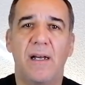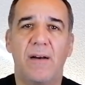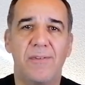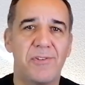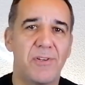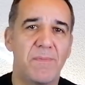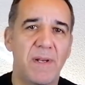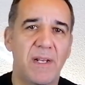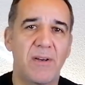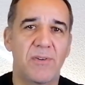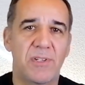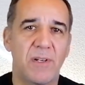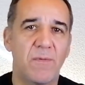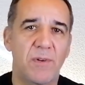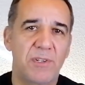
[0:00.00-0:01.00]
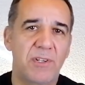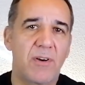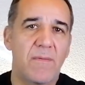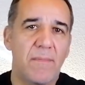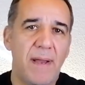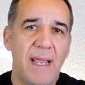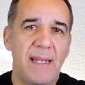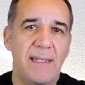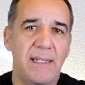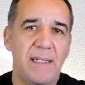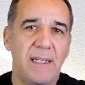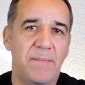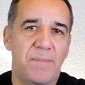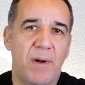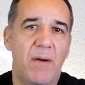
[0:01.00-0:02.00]
also because he was commenting
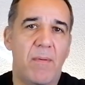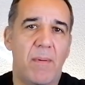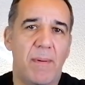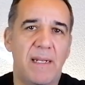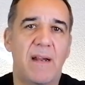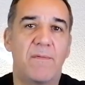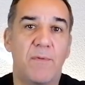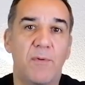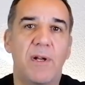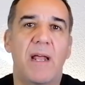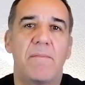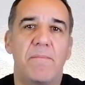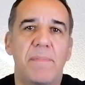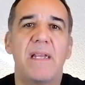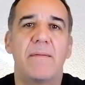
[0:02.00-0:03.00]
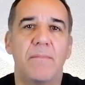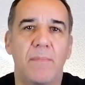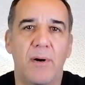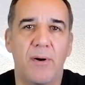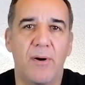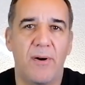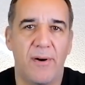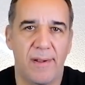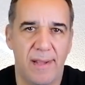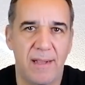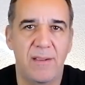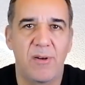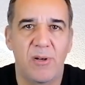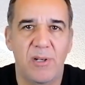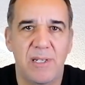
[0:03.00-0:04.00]
that probably there would have been more
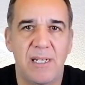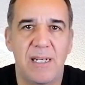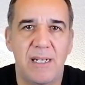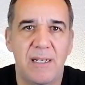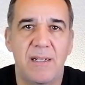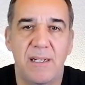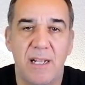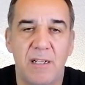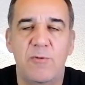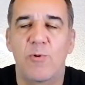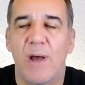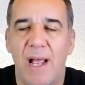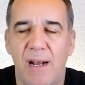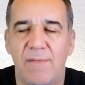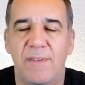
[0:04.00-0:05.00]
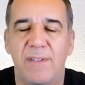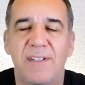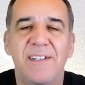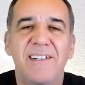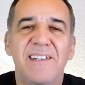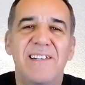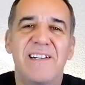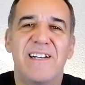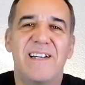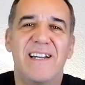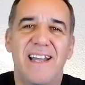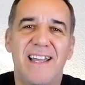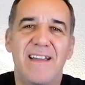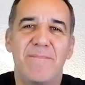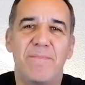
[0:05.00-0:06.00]
than 12
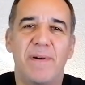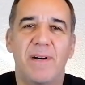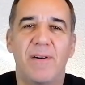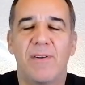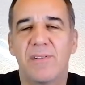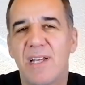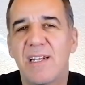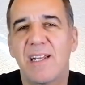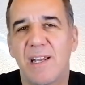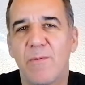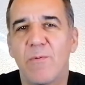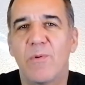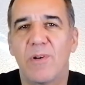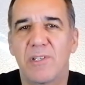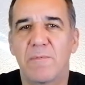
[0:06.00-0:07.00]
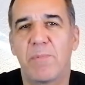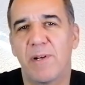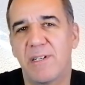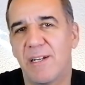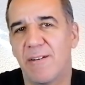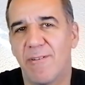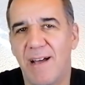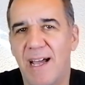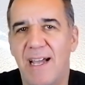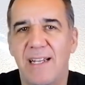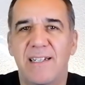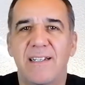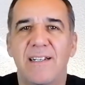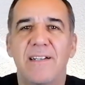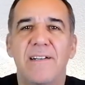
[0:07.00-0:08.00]
emperors, and he was pretty right.